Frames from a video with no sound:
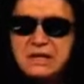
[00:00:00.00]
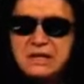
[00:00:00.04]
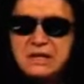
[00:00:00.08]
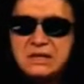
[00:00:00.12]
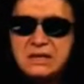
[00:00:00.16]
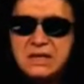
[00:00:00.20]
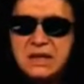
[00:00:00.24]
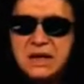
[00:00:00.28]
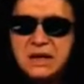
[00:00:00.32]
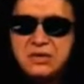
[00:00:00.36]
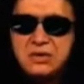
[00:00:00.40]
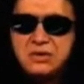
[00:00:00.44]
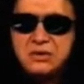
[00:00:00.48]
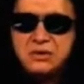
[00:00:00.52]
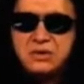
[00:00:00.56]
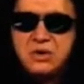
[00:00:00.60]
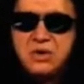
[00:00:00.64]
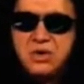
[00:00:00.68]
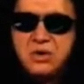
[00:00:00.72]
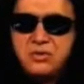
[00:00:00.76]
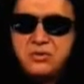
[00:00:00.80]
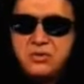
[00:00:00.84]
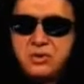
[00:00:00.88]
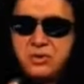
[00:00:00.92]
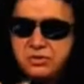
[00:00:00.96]
The guy who
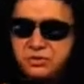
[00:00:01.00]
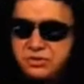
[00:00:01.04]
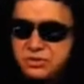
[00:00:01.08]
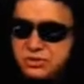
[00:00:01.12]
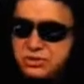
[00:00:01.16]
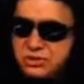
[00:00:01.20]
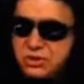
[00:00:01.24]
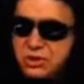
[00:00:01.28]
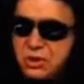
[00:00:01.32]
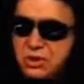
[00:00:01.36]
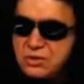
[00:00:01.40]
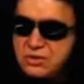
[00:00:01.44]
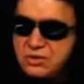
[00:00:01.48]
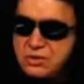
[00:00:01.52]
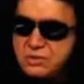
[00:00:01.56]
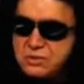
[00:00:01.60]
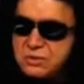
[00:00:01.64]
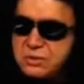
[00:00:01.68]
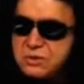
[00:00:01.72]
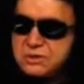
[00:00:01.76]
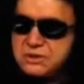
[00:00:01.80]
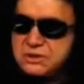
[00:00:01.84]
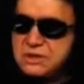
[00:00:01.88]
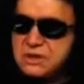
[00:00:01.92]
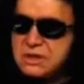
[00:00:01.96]
co wrote the song with
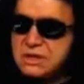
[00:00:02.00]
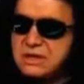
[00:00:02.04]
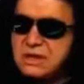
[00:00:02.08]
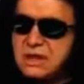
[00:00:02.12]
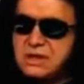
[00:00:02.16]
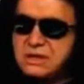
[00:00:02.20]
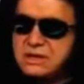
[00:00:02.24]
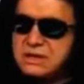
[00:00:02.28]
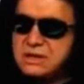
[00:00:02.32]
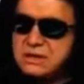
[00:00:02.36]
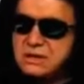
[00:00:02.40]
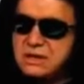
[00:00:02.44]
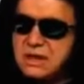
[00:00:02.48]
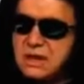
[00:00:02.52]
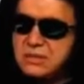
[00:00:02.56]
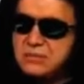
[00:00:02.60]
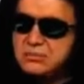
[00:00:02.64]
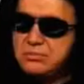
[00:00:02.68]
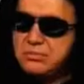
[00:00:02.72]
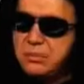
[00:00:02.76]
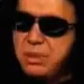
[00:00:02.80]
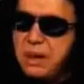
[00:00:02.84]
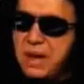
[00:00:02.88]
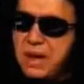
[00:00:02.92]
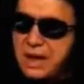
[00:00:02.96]
me is a Canadian
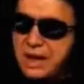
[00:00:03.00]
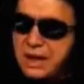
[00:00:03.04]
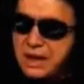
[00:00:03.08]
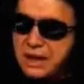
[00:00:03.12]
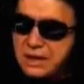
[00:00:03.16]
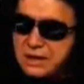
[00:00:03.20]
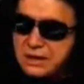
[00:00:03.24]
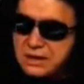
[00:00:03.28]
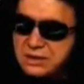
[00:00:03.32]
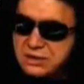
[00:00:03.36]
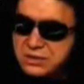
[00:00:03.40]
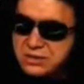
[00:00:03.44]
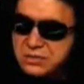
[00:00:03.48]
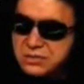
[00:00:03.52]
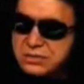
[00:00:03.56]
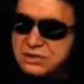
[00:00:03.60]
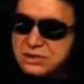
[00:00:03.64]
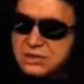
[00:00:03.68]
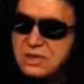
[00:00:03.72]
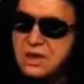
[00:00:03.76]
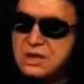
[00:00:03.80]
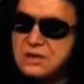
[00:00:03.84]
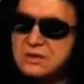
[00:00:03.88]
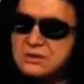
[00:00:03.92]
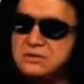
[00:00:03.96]
named Bag, who was
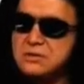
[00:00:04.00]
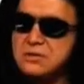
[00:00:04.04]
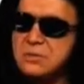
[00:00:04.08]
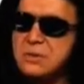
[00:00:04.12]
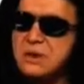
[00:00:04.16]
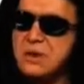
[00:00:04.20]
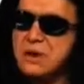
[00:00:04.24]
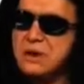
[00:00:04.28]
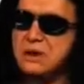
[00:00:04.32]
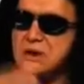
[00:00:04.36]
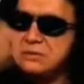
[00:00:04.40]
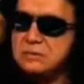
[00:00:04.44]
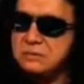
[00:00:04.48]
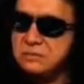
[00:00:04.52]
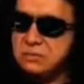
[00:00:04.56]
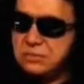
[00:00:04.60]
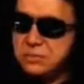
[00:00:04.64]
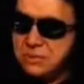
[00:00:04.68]
signed to my